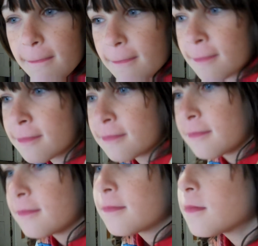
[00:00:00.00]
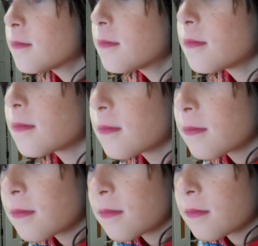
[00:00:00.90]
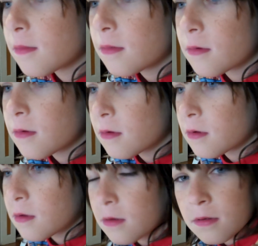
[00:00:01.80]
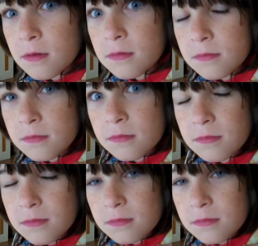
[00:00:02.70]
yeah, you can't see him. The camera is being wonky, so we